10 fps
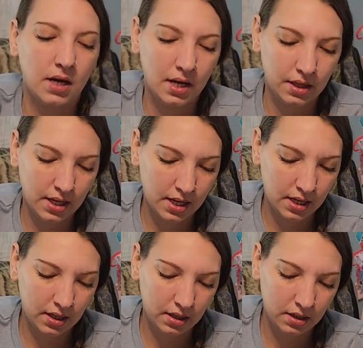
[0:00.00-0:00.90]
And
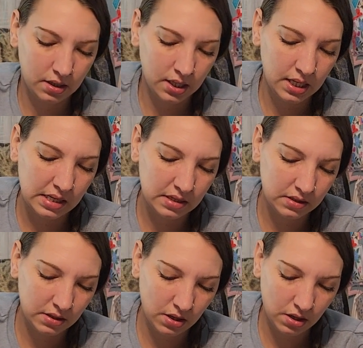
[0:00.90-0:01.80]
then
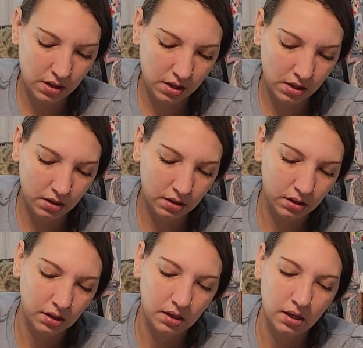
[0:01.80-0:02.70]
these are